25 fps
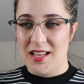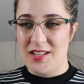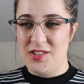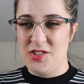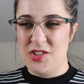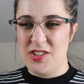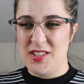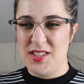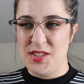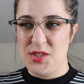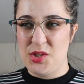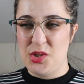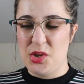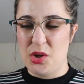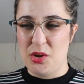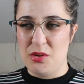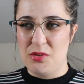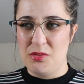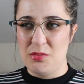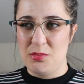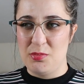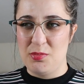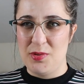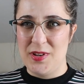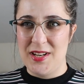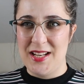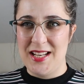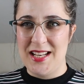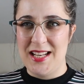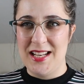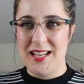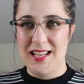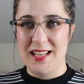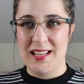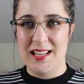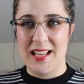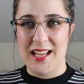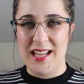just don't really
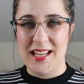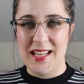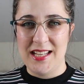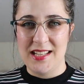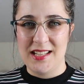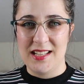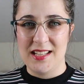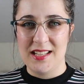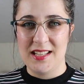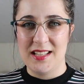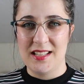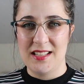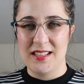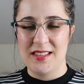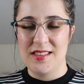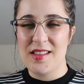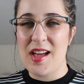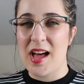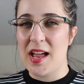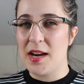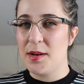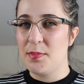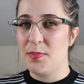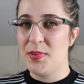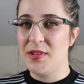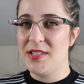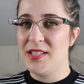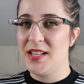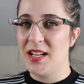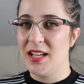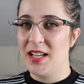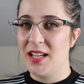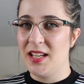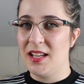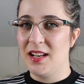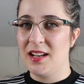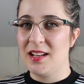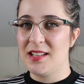like that
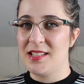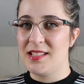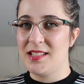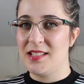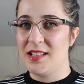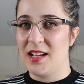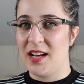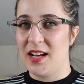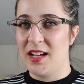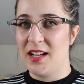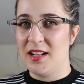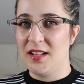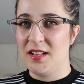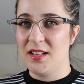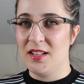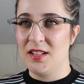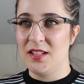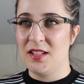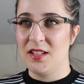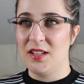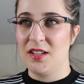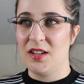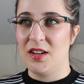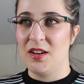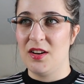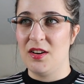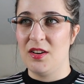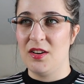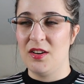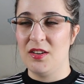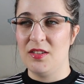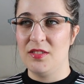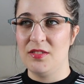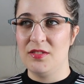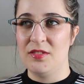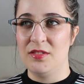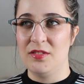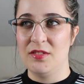particular style
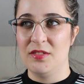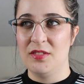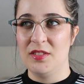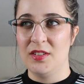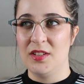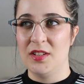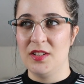of